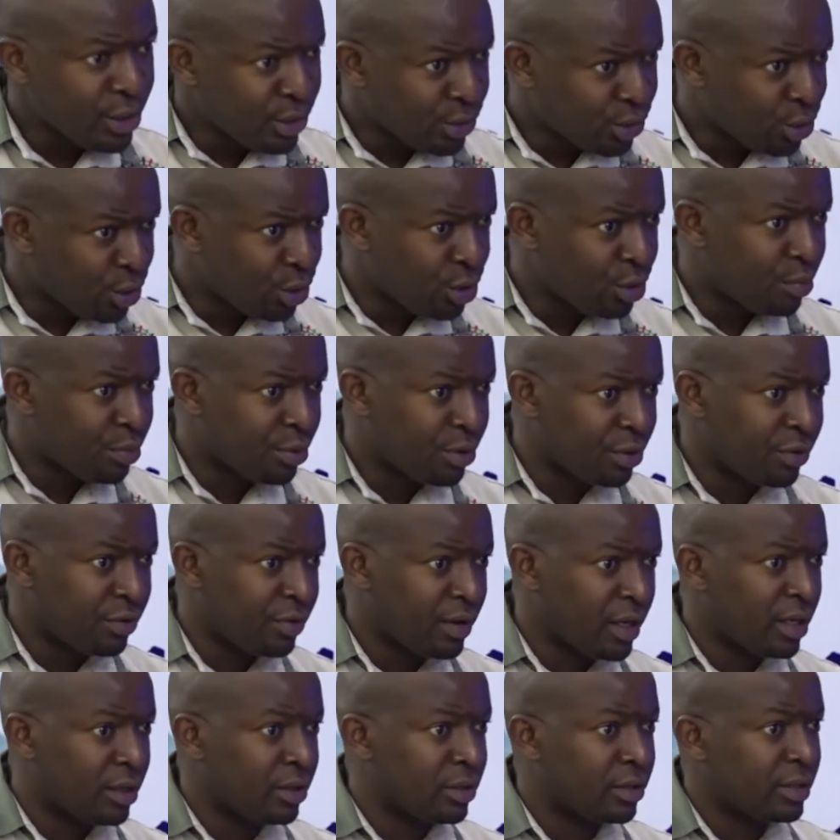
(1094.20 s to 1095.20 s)
soil
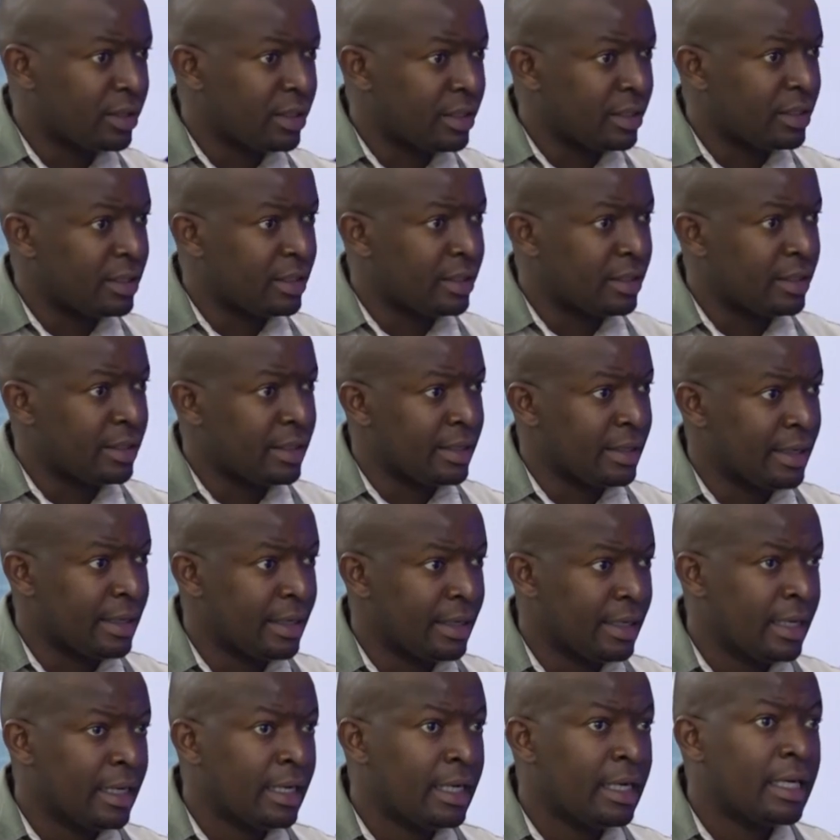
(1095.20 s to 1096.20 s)
profiles, right. etc.
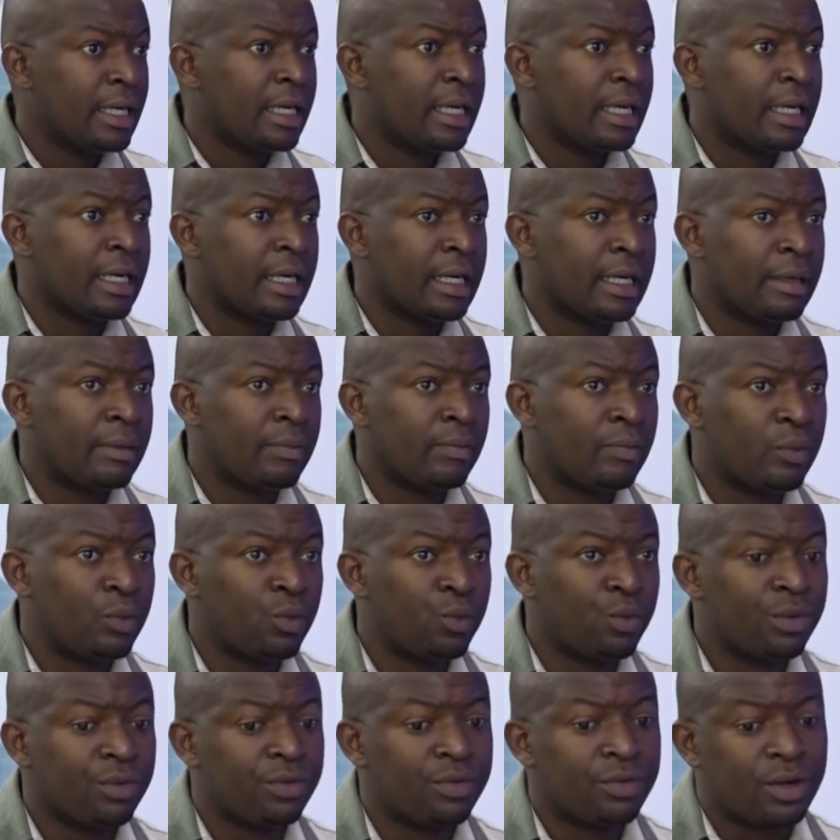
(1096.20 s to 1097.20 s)
Mm.
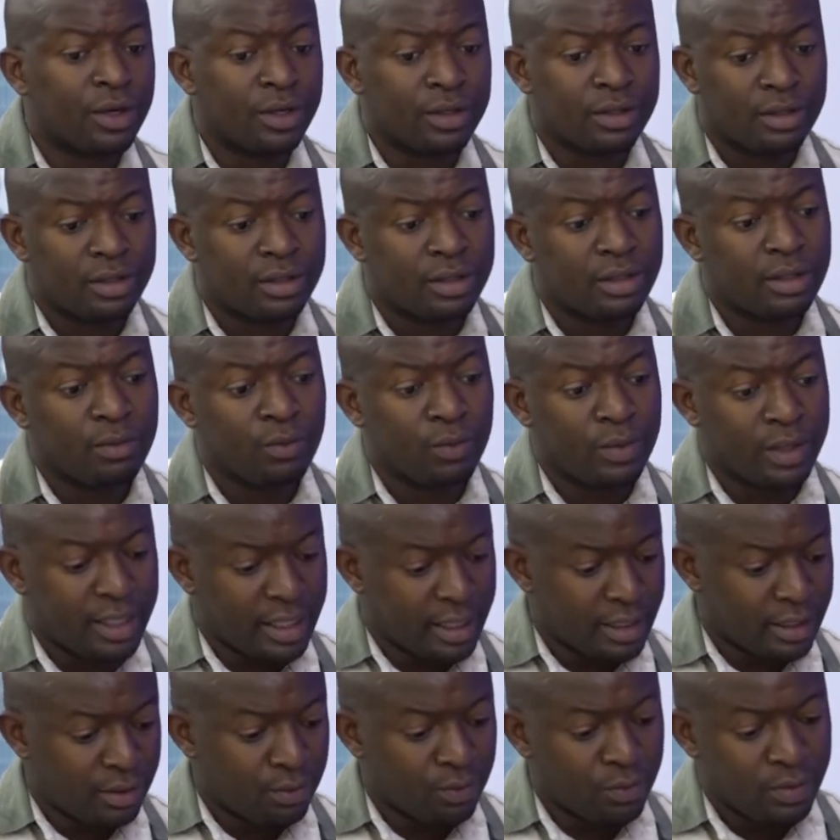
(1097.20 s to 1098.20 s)
Um, we've got we
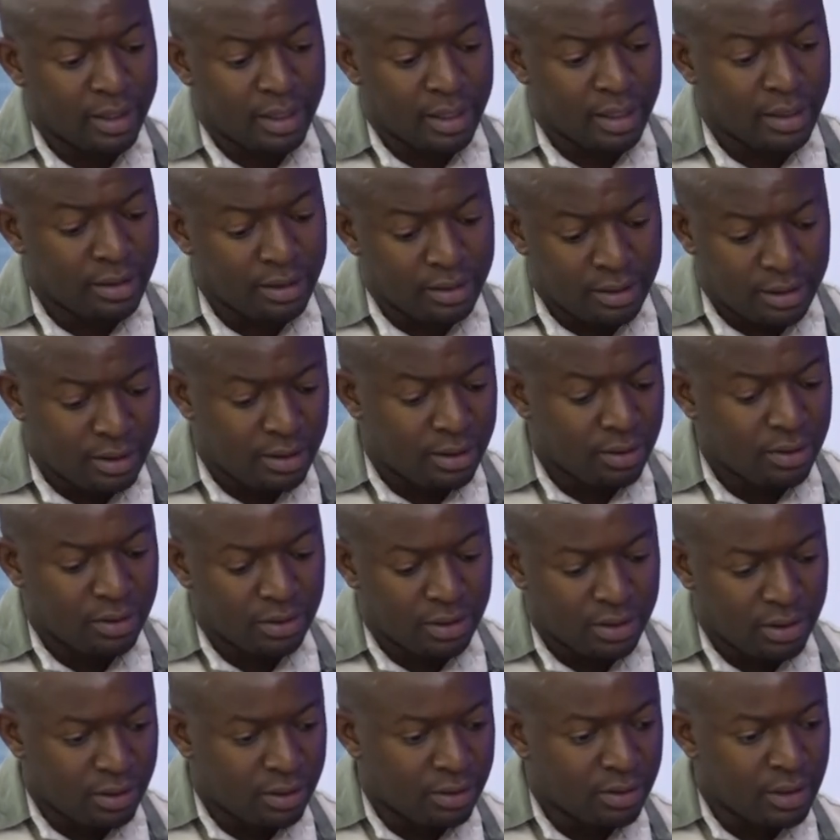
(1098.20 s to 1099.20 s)
can we can
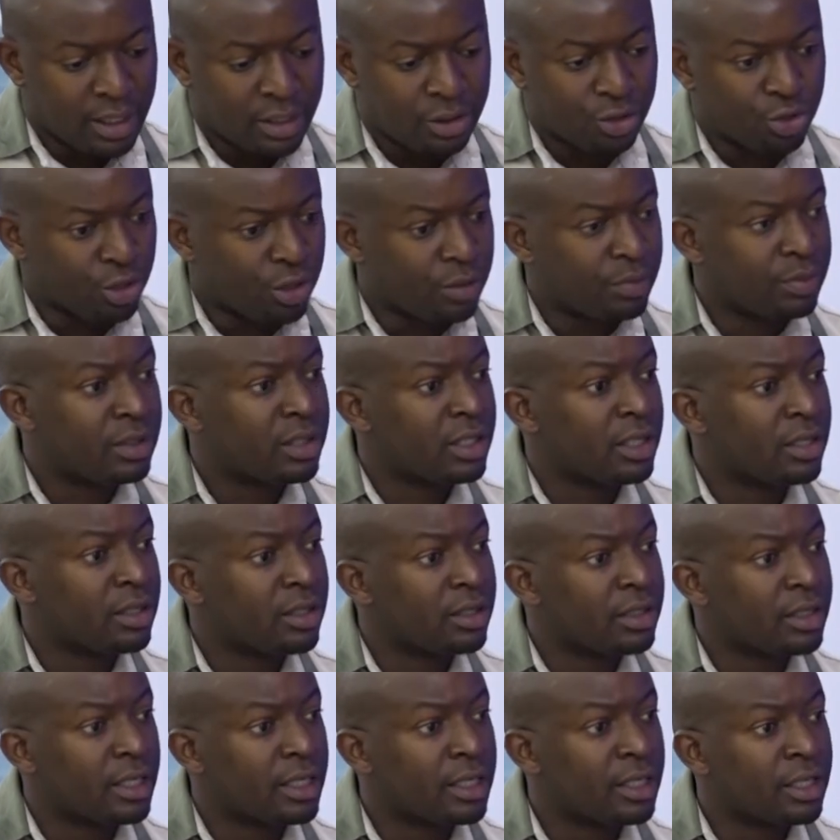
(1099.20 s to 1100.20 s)
adopt
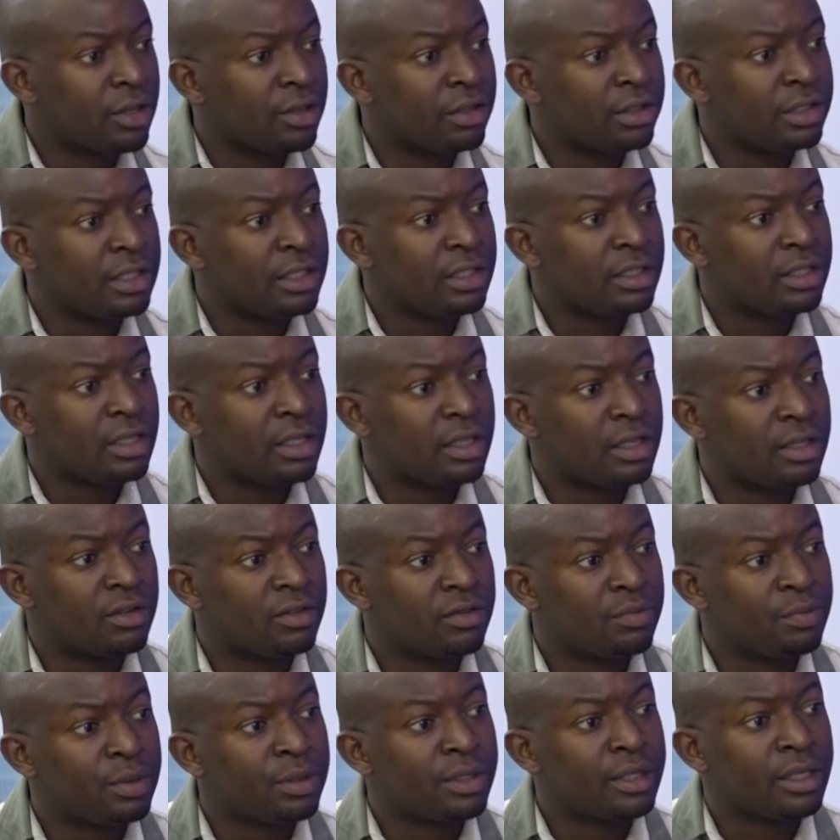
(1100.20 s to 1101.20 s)
certain technologies that
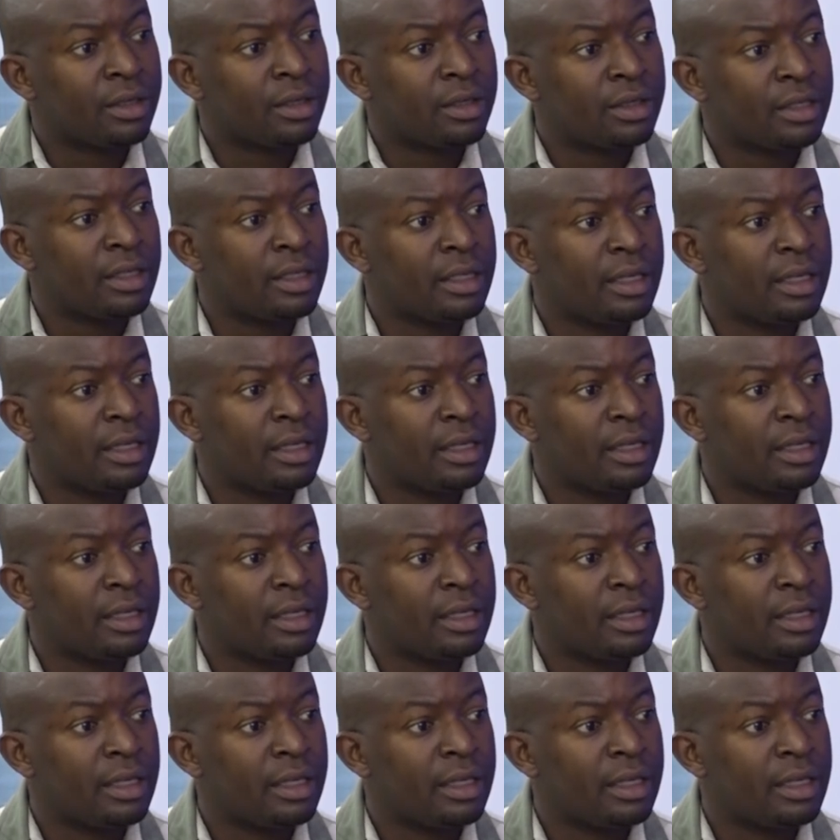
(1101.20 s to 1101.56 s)
they've put out